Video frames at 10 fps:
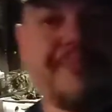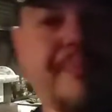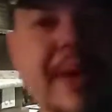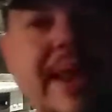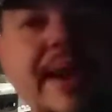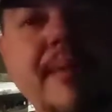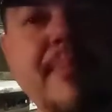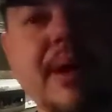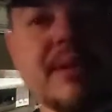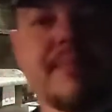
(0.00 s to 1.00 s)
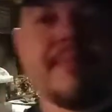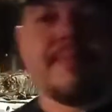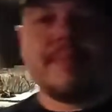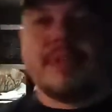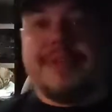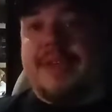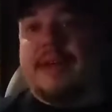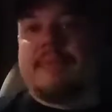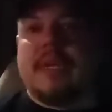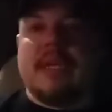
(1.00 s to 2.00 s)
pain in the butt to
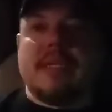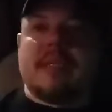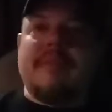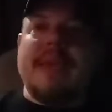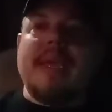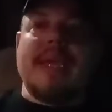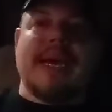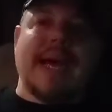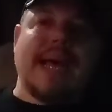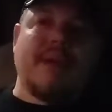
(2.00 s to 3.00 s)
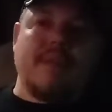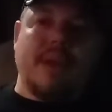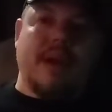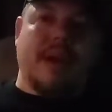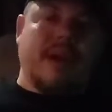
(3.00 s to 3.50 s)
them. To me, I don't care.